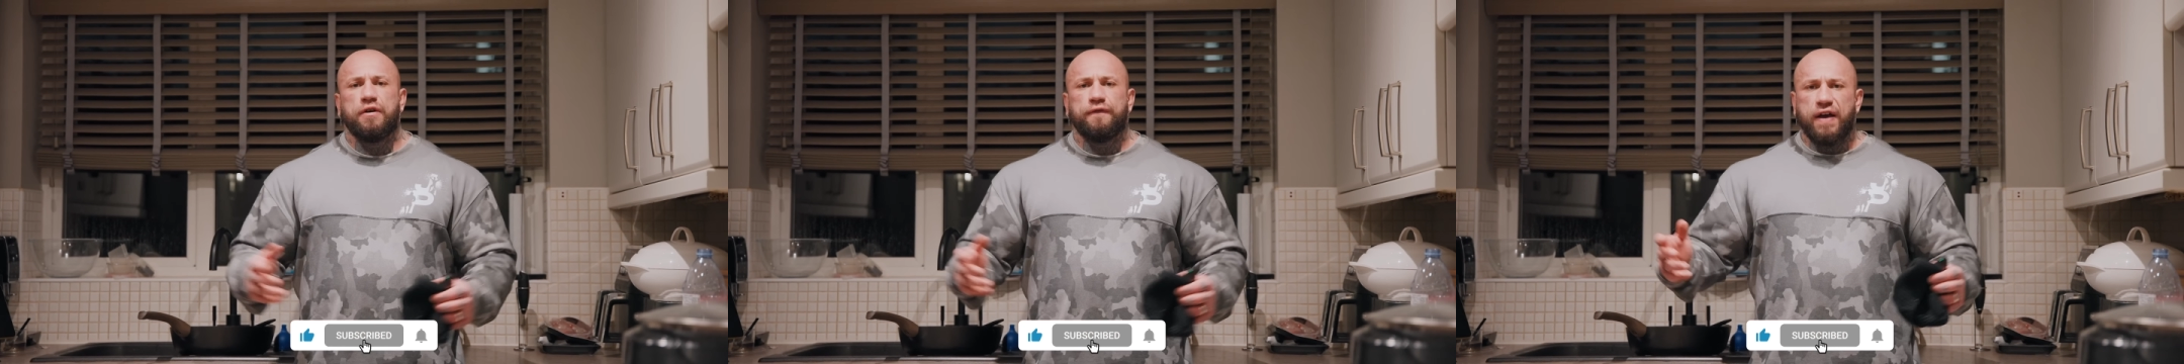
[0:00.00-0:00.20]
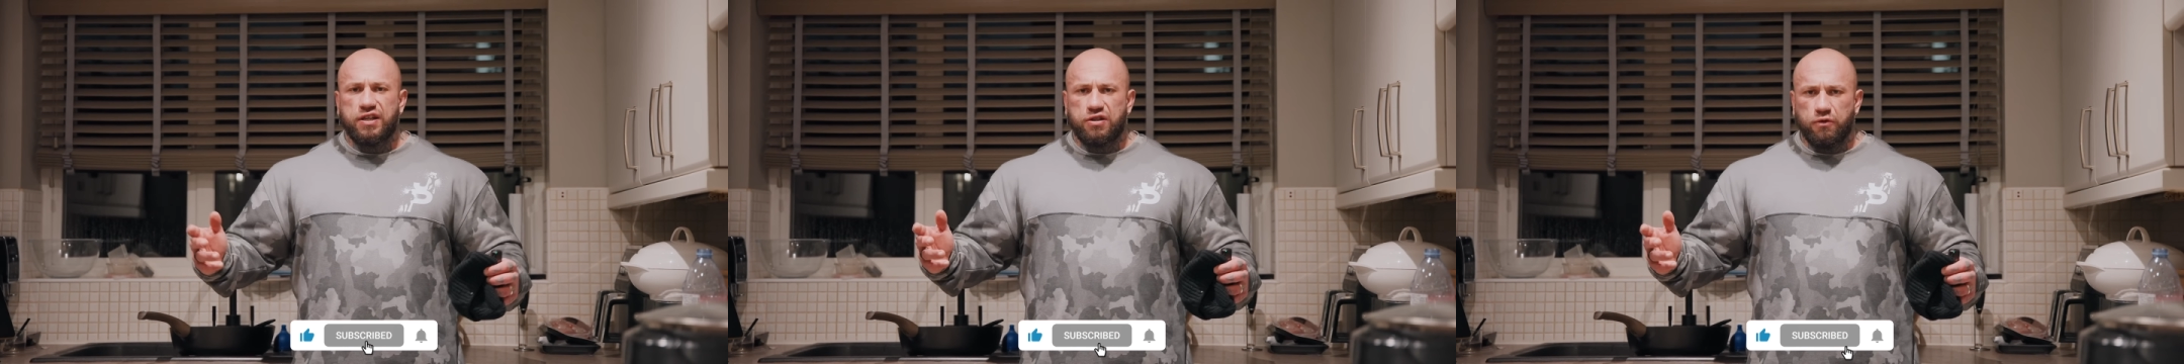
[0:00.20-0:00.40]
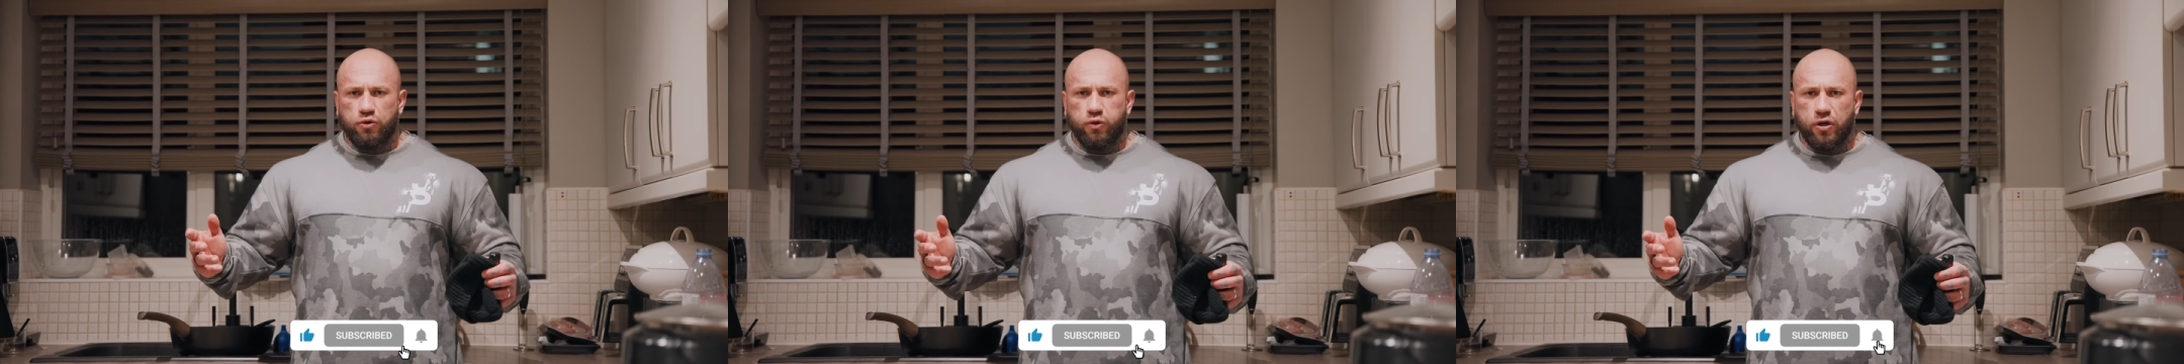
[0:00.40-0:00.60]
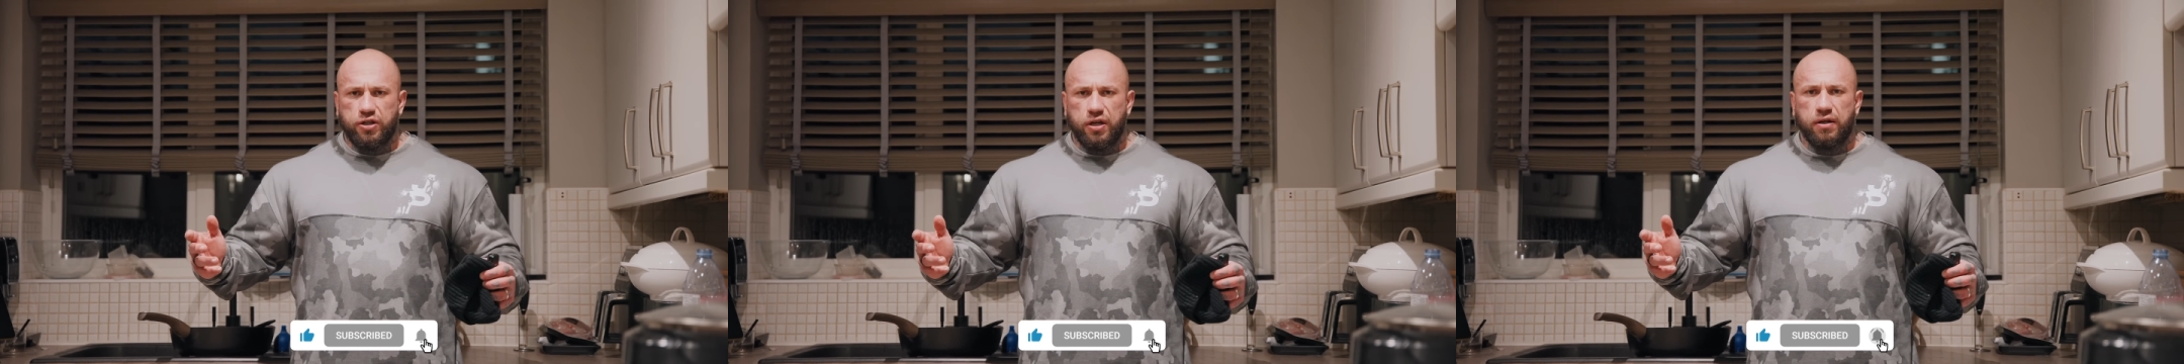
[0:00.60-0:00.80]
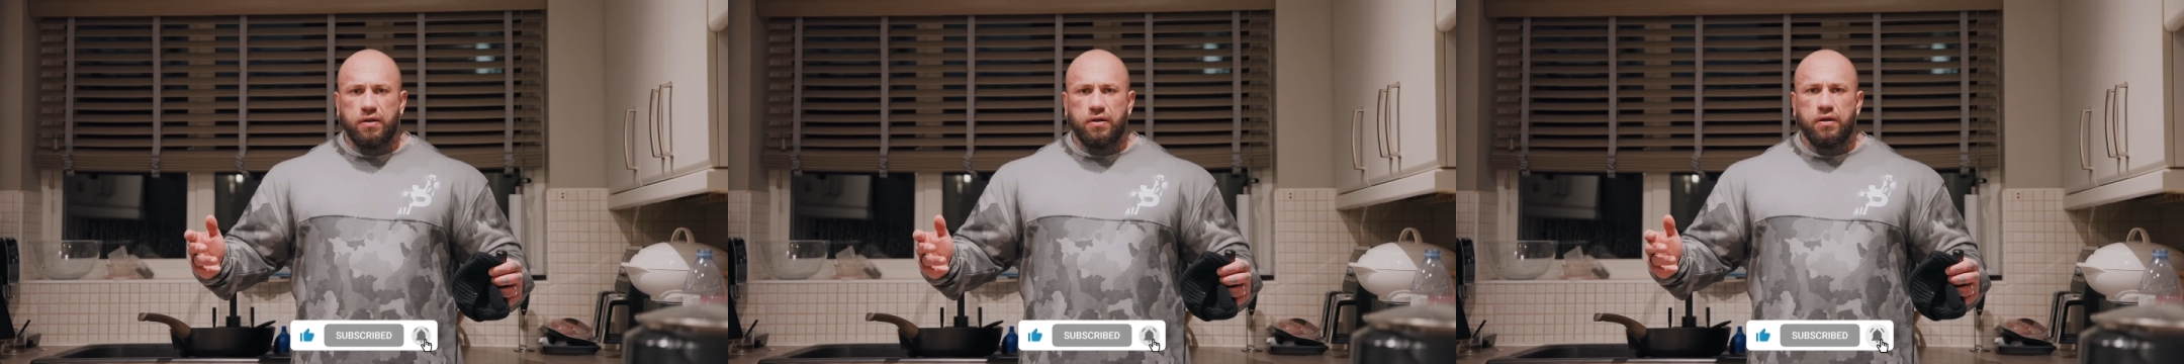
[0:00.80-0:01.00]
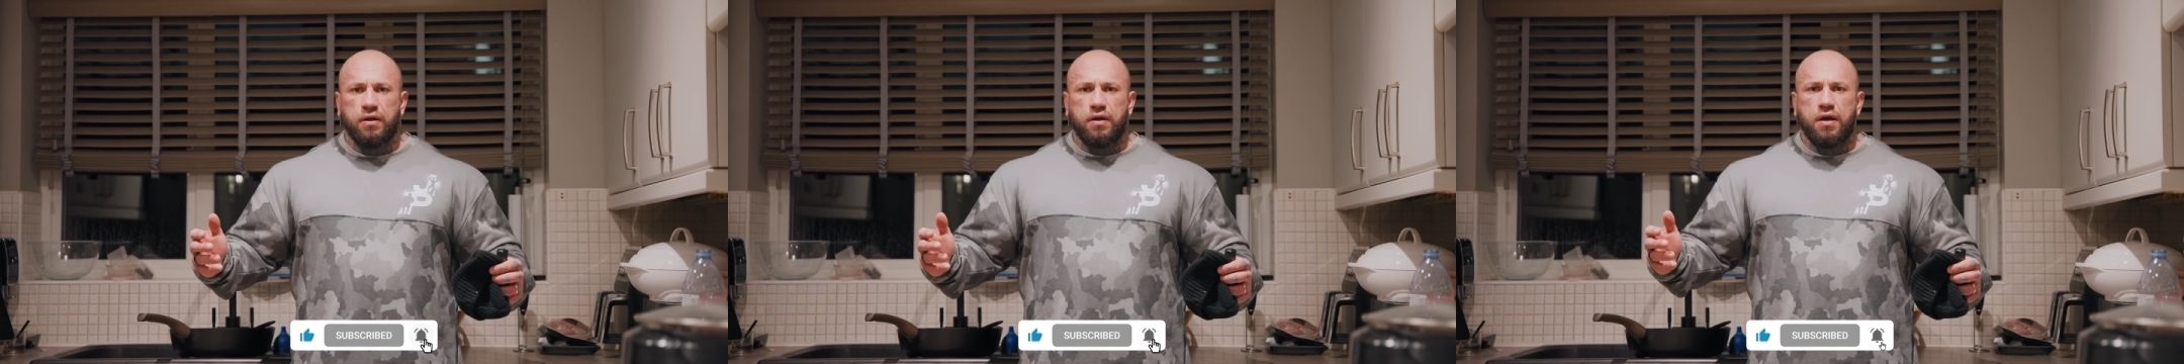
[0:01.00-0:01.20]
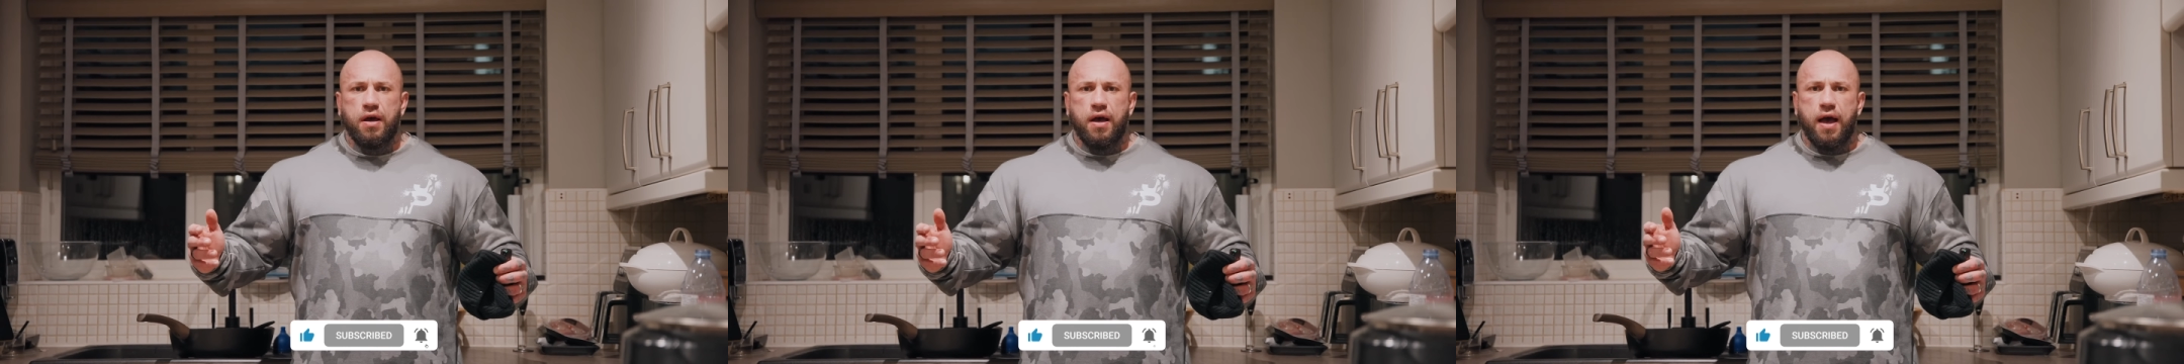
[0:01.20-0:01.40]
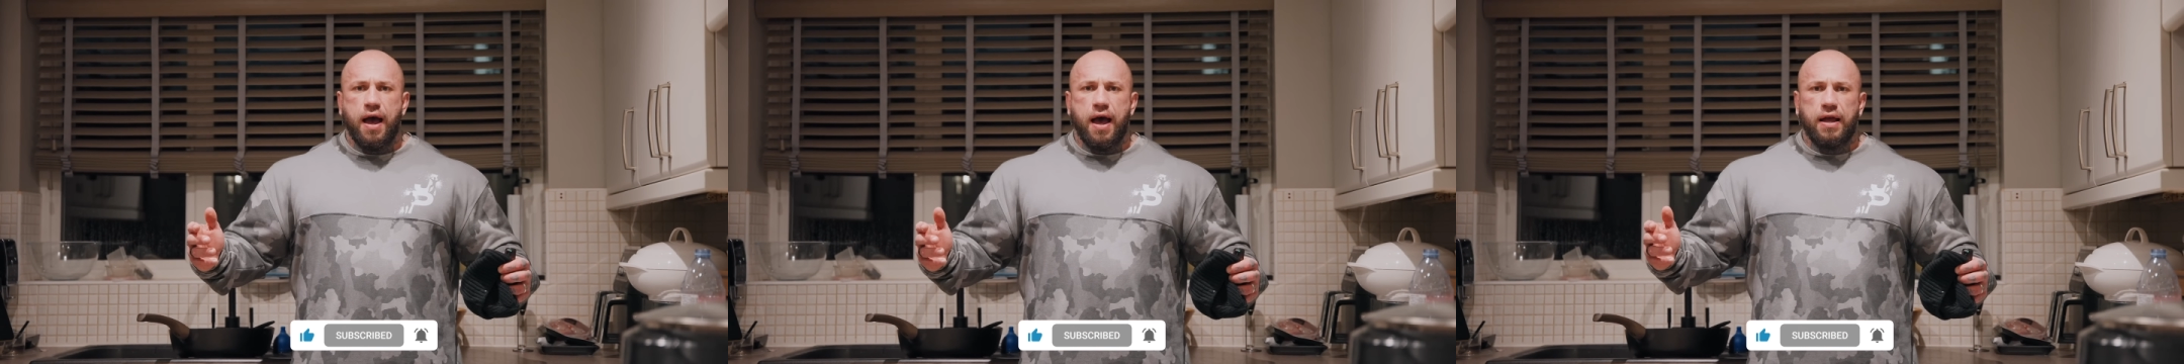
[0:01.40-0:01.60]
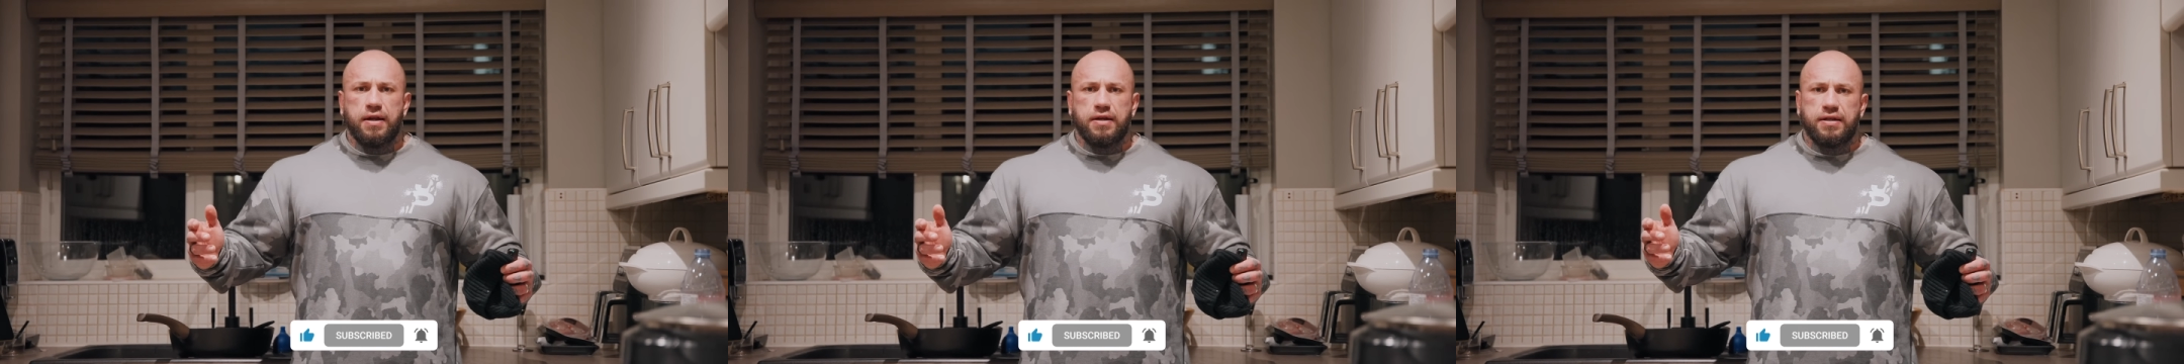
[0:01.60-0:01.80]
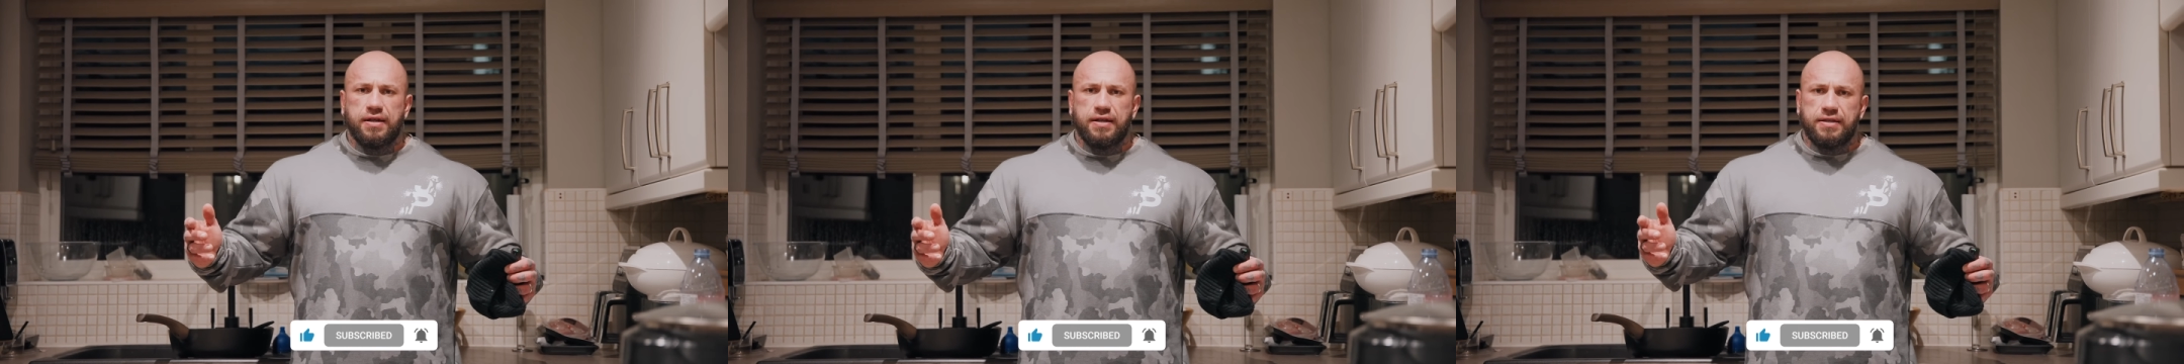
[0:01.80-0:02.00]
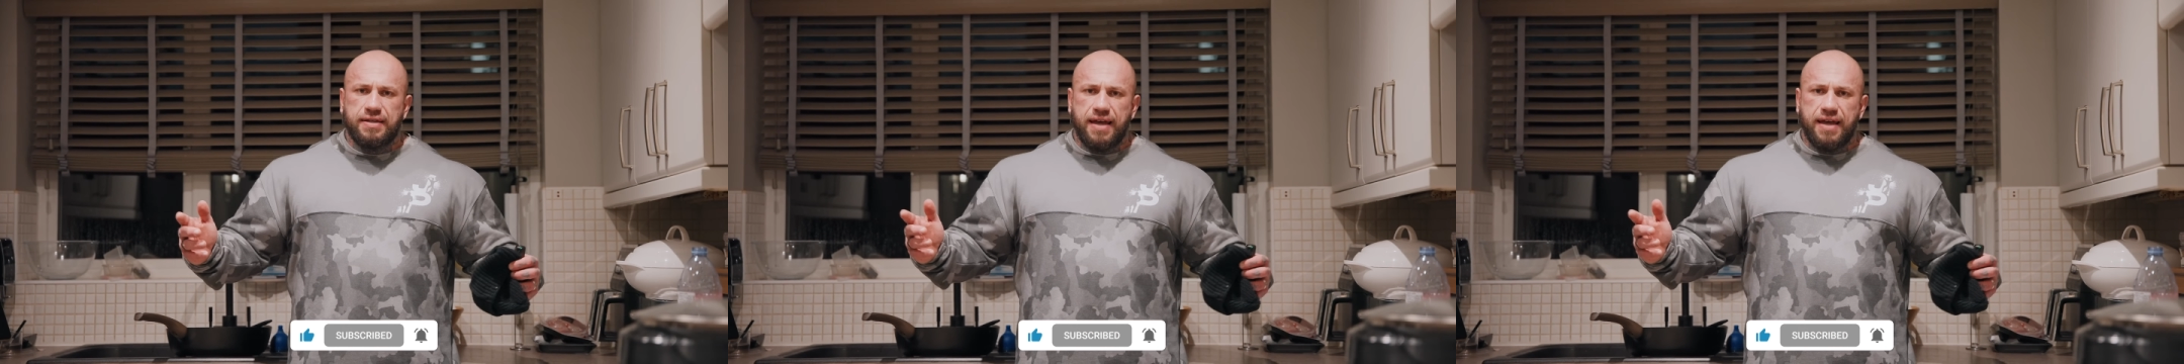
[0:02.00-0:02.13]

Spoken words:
Thanks so much for watching, and